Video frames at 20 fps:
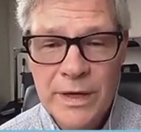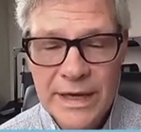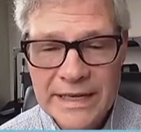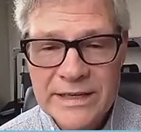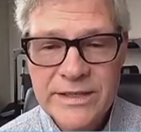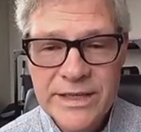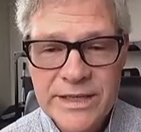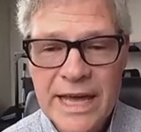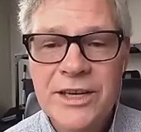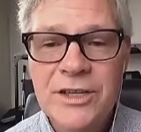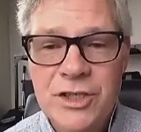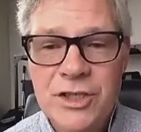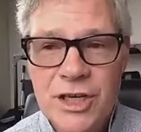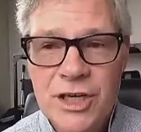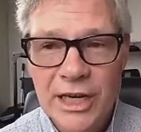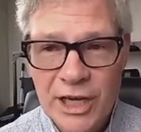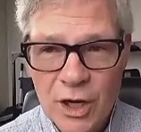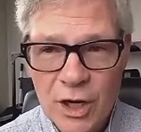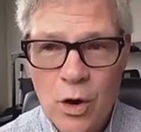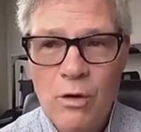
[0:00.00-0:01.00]

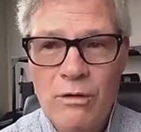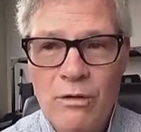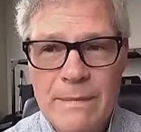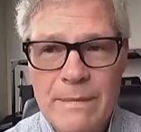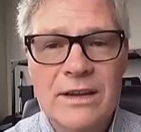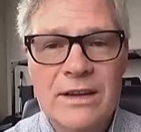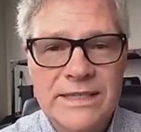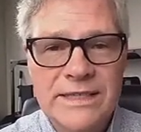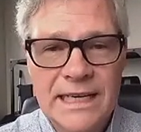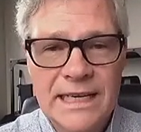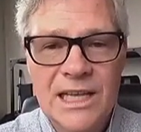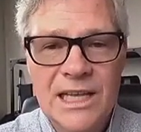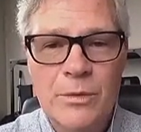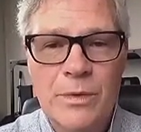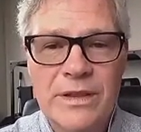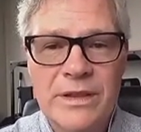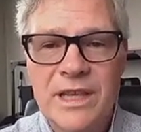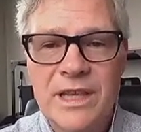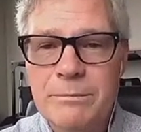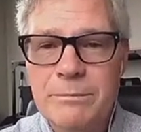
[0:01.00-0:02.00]
intentionally go about dealing
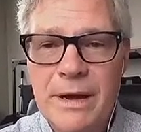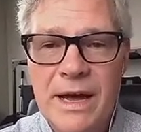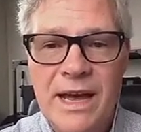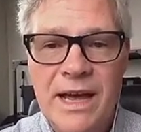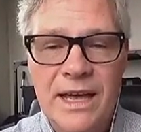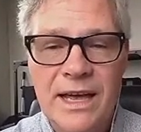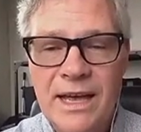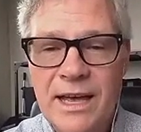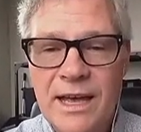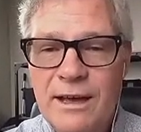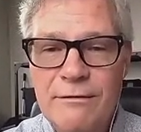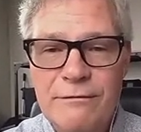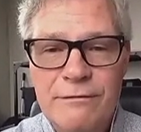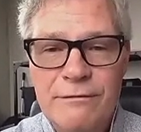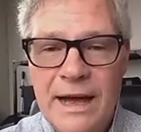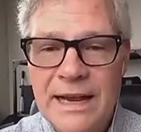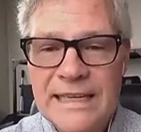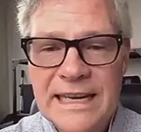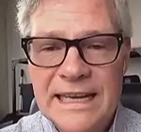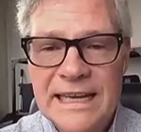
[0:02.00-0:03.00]
with it by
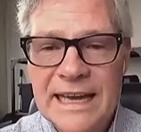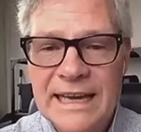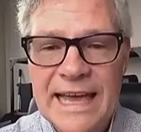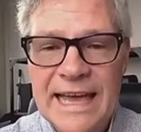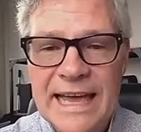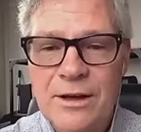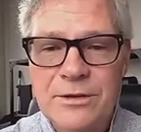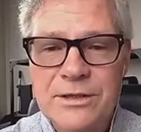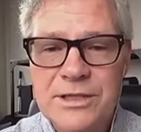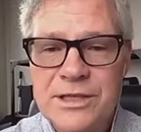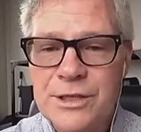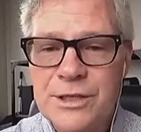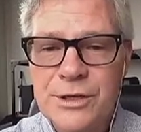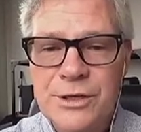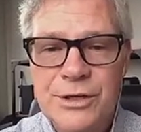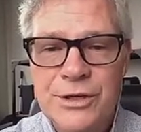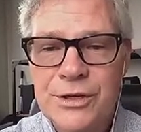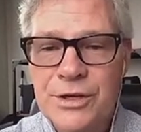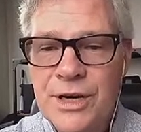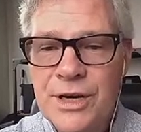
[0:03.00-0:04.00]
finding a
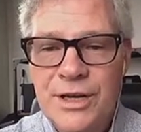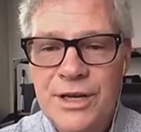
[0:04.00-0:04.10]
counselor,